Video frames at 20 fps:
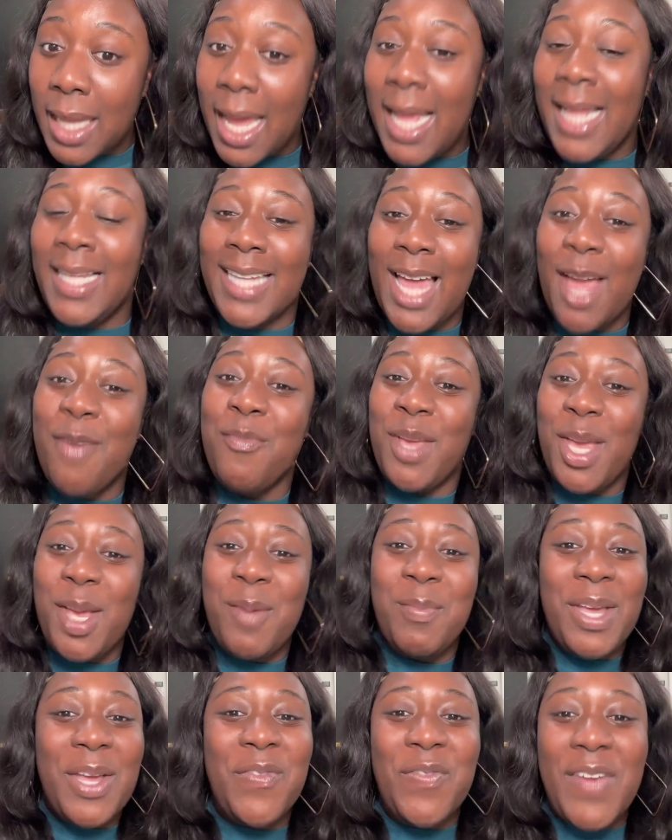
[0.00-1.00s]
Like, let
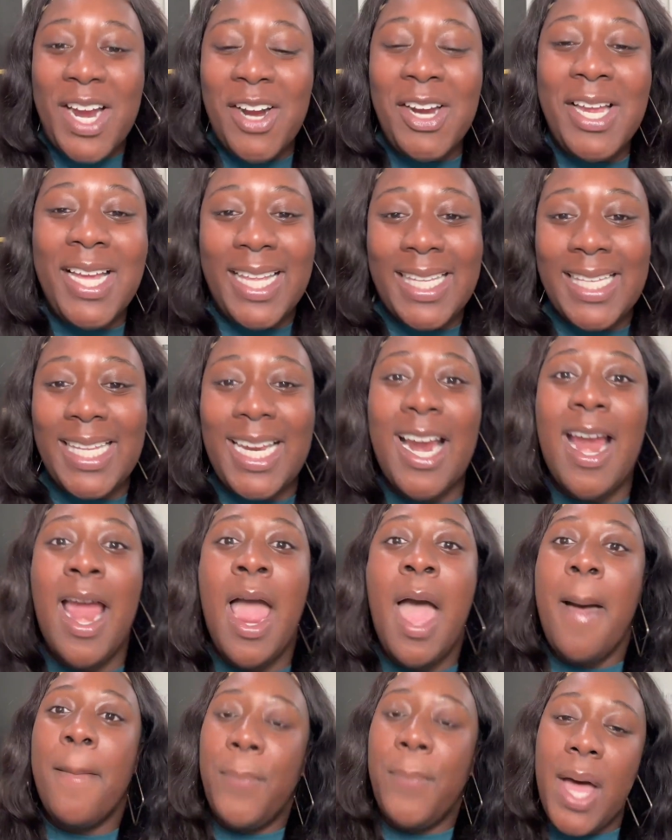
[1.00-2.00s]
me be very
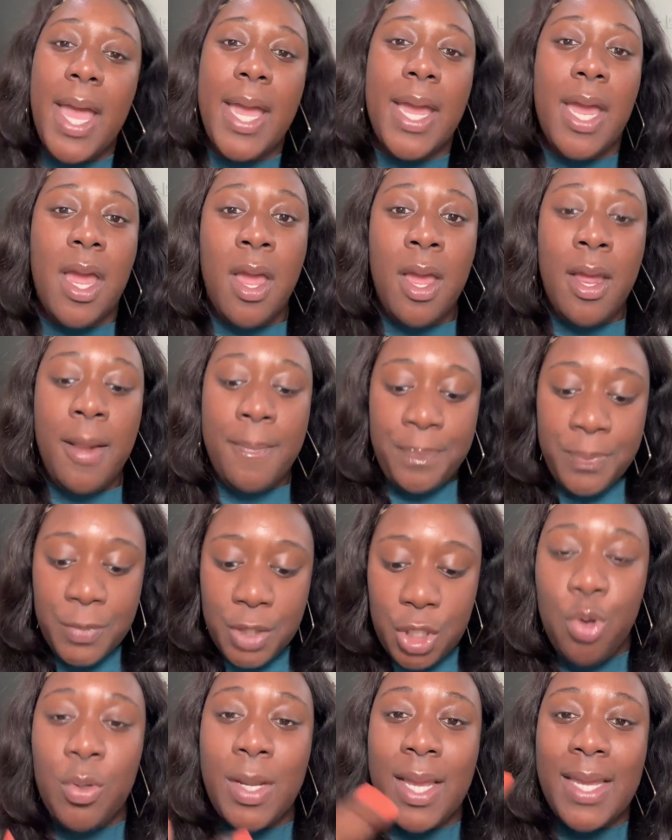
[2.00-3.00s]
clear. But
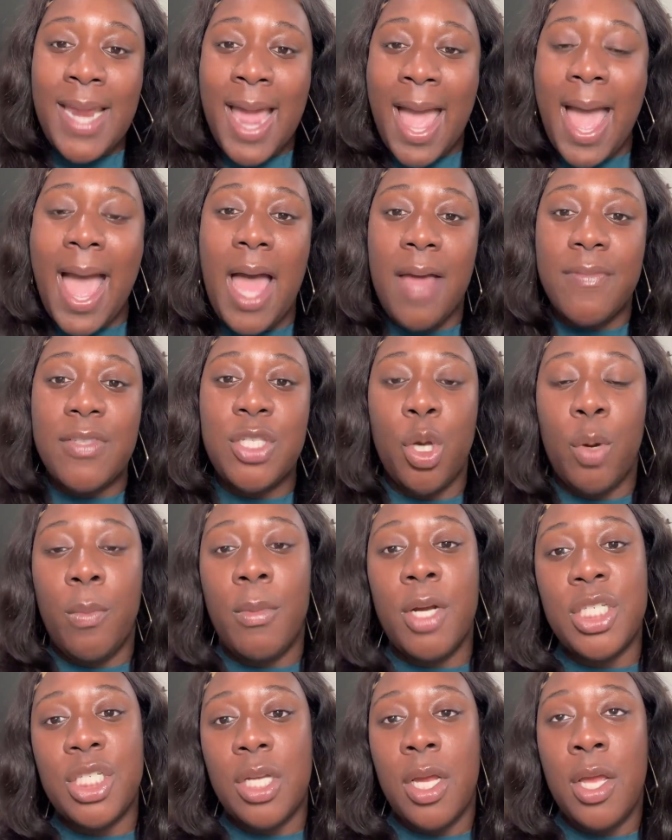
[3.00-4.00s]
you can have
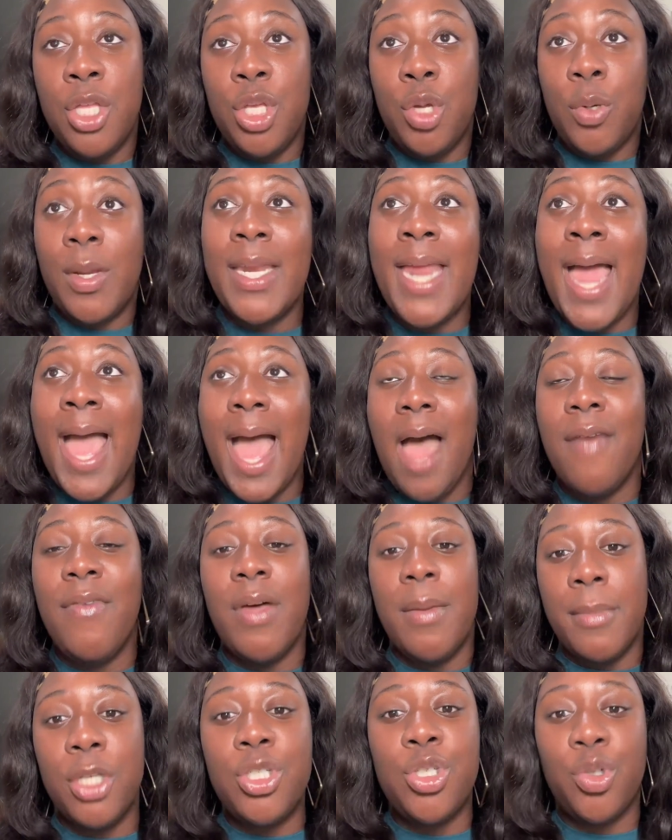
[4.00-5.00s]

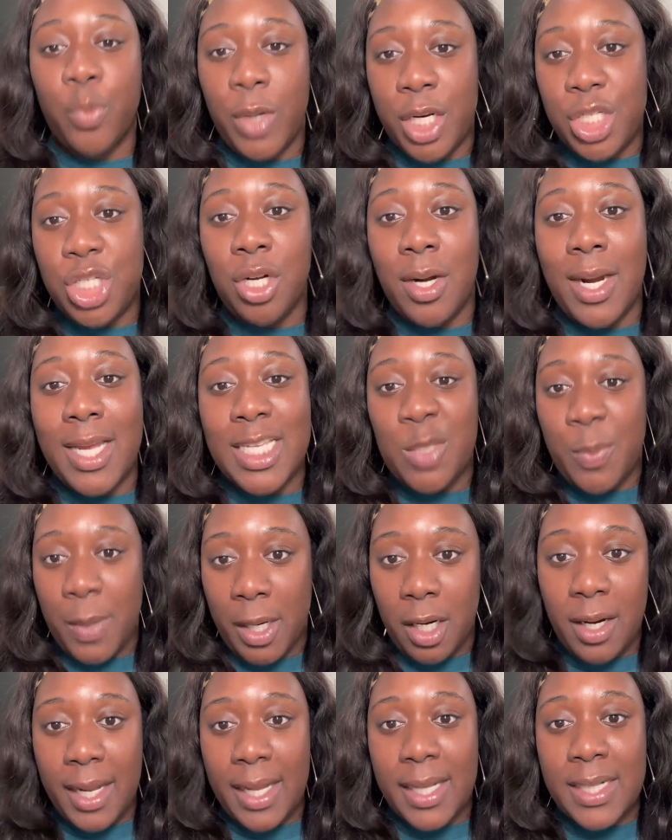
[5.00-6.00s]
a much richer
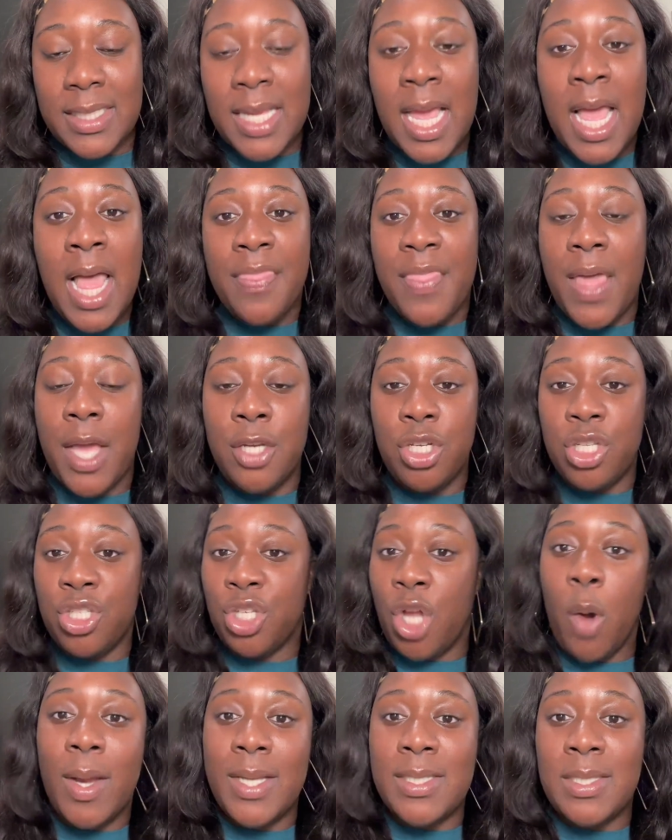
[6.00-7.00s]
experience than
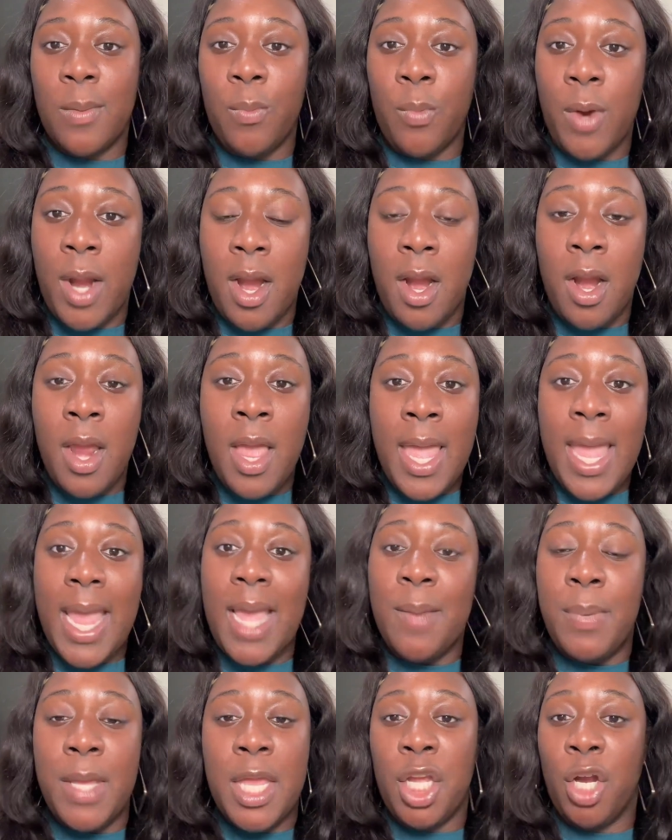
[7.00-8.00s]
just going somewhere
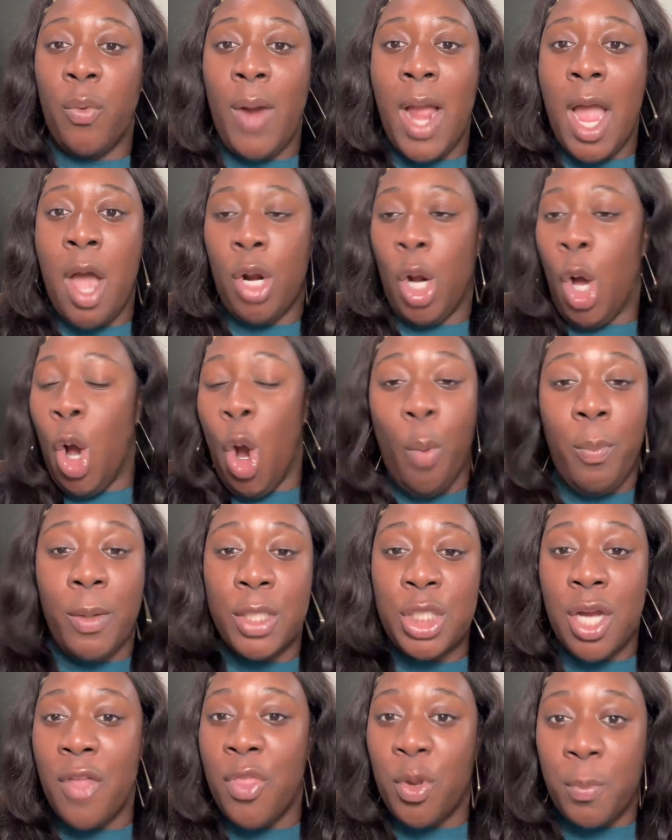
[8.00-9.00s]
and being around a whole
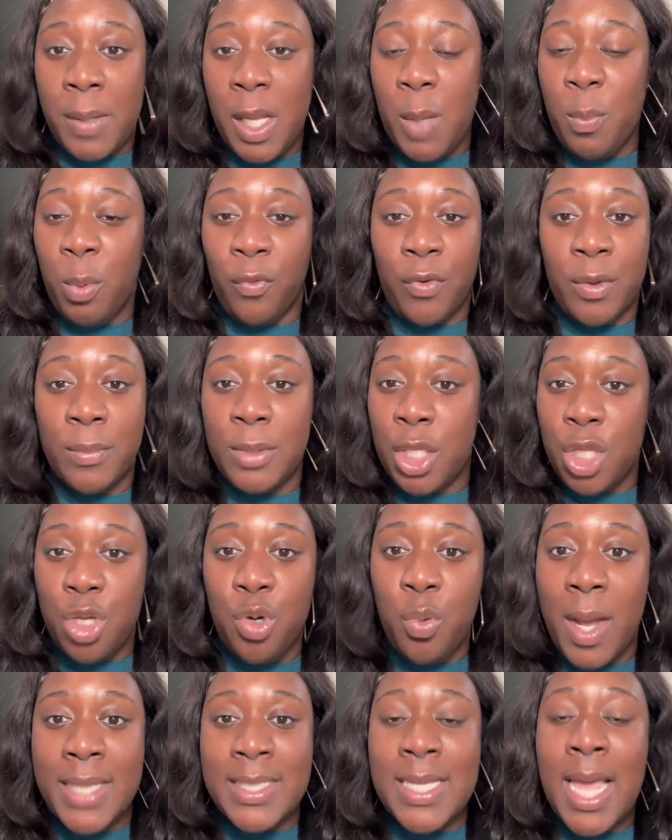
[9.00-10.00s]
bunch of other people from the
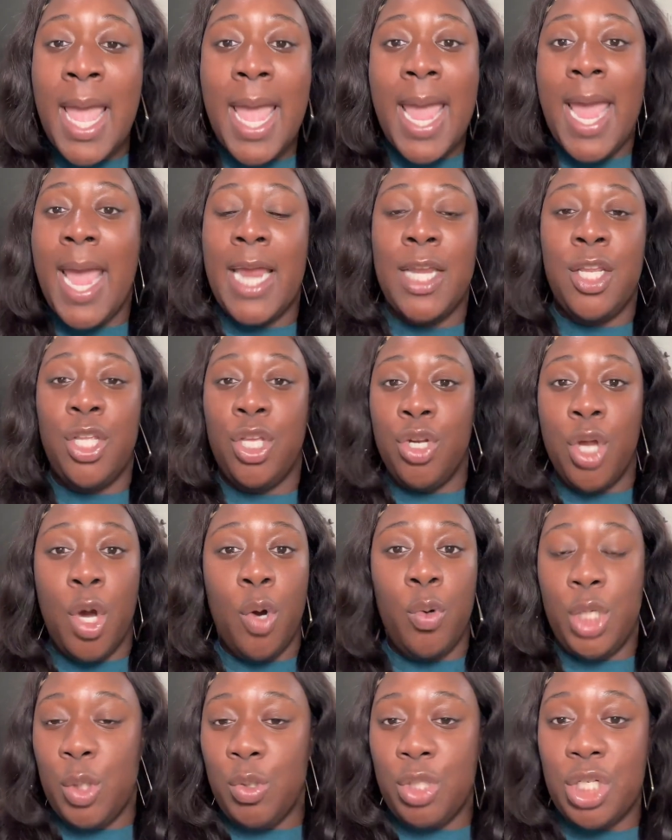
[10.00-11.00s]
US and, you
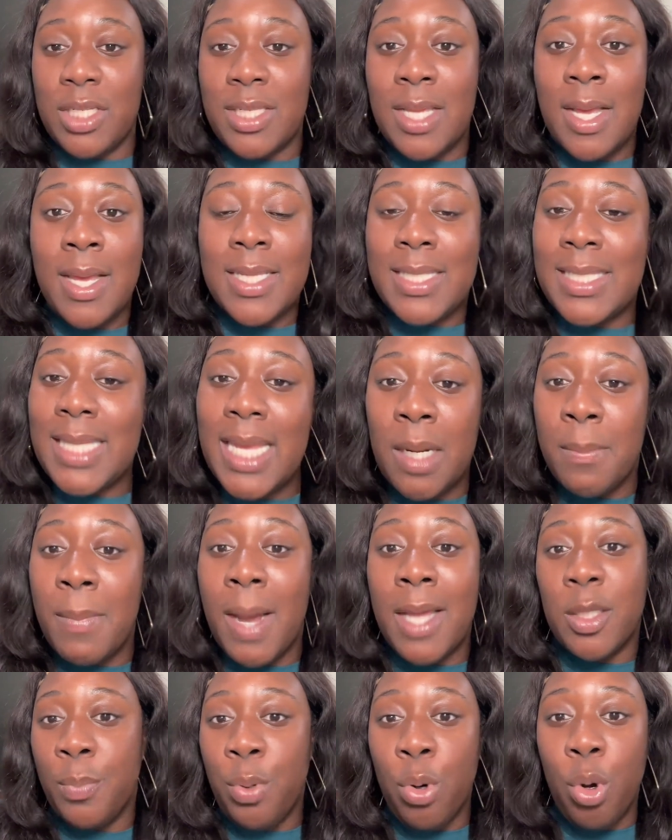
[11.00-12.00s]
know, you just sitting
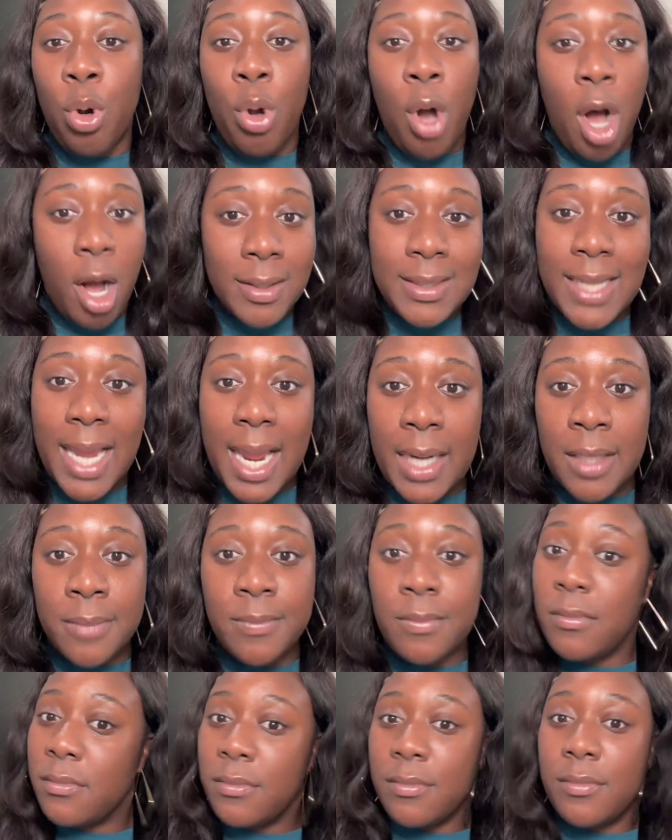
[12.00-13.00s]
by the pool all day.